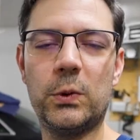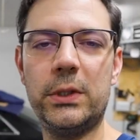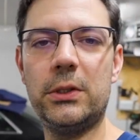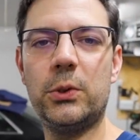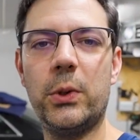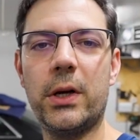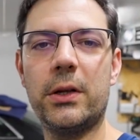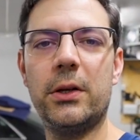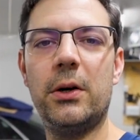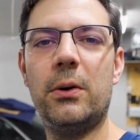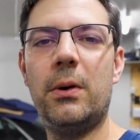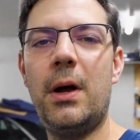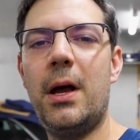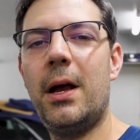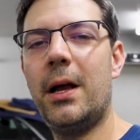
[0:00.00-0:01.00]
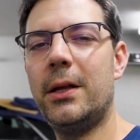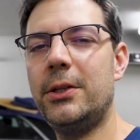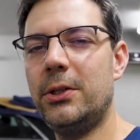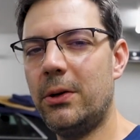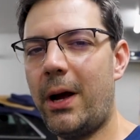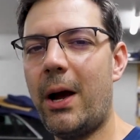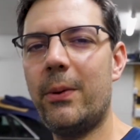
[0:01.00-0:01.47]
Real quick though,
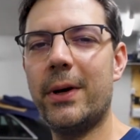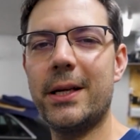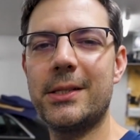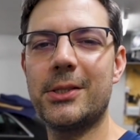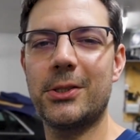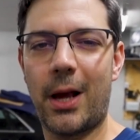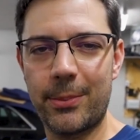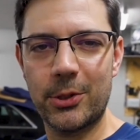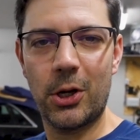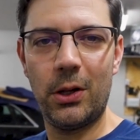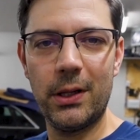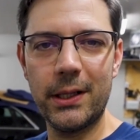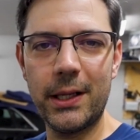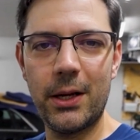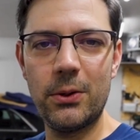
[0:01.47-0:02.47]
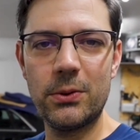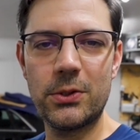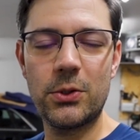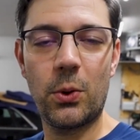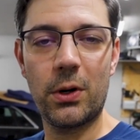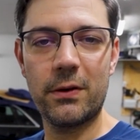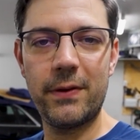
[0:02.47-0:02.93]
you know how I stopped calling
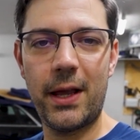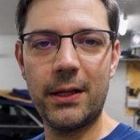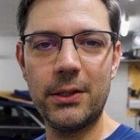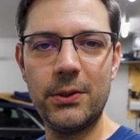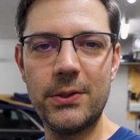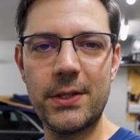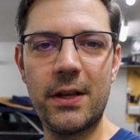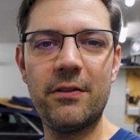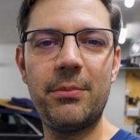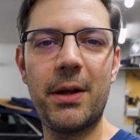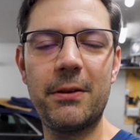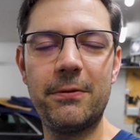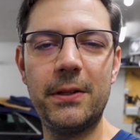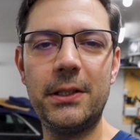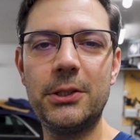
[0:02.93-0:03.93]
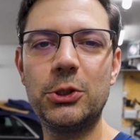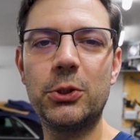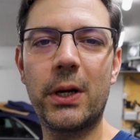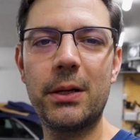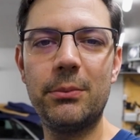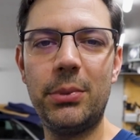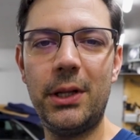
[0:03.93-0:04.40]
out torque values of my fill and
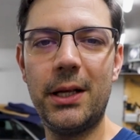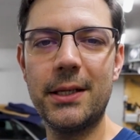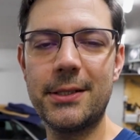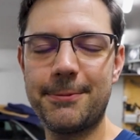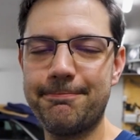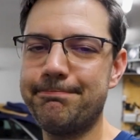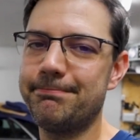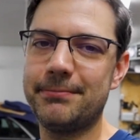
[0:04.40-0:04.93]
drain plugs?